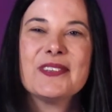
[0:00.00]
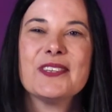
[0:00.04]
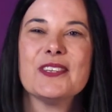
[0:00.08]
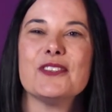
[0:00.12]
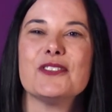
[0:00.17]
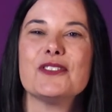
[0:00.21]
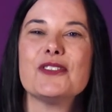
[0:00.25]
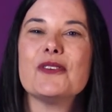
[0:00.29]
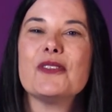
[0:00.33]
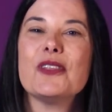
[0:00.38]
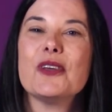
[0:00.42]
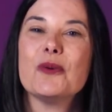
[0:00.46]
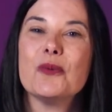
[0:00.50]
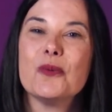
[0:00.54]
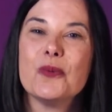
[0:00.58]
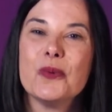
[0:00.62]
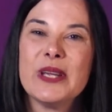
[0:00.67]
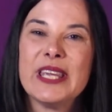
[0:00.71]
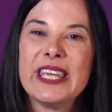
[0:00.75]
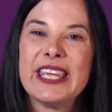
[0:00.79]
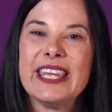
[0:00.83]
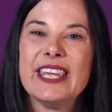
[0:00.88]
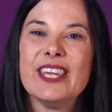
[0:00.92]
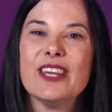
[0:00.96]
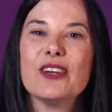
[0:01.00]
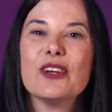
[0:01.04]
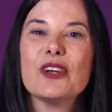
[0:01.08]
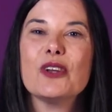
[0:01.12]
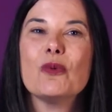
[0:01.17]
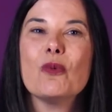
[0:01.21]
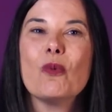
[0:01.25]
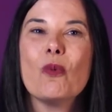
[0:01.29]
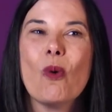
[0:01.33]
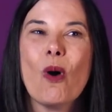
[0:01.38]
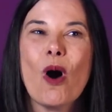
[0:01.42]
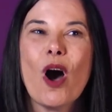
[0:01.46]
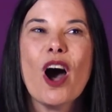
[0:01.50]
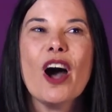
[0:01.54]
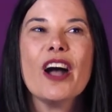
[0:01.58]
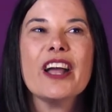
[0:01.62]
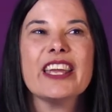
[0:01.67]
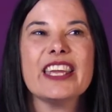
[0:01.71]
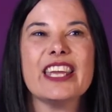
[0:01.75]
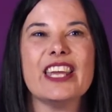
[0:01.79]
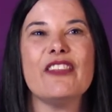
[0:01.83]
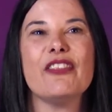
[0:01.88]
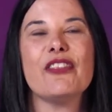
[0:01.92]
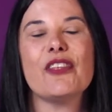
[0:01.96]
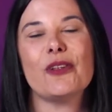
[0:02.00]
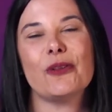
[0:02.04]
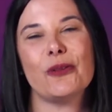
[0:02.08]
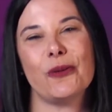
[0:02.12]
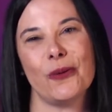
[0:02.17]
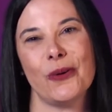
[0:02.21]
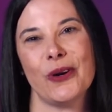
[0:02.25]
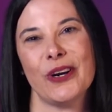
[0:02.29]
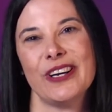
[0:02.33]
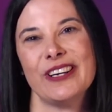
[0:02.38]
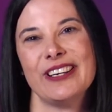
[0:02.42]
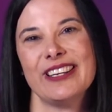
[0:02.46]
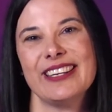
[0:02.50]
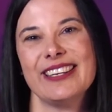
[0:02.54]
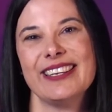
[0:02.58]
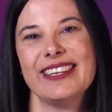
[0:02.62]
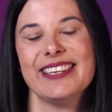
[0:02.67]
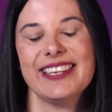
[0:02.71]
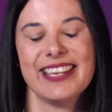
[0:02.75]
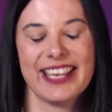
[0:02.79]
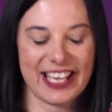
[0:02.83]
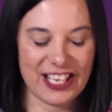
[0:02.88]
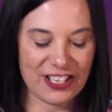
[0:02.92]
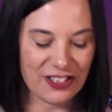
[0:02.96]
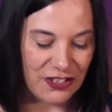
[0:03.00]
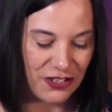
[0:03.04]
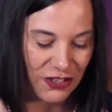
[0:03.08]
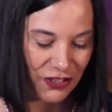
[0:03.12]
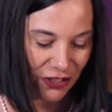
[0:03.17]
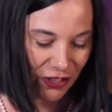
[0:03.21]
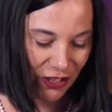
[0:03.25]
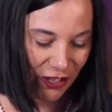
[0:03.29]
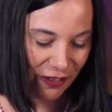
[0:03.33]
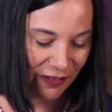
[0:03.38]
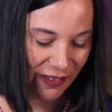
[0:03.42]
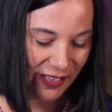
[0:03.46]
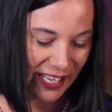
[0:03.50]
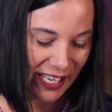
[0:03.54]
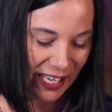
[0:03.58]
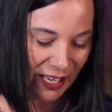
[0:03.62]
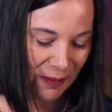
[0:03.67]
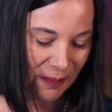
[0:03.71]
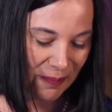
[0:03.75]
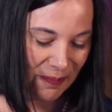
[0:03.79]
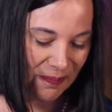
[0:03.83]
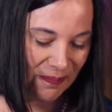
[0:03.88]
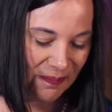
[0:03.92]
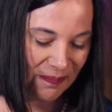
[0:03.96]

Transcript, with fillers: so that we could walk in the Lord and serve Him.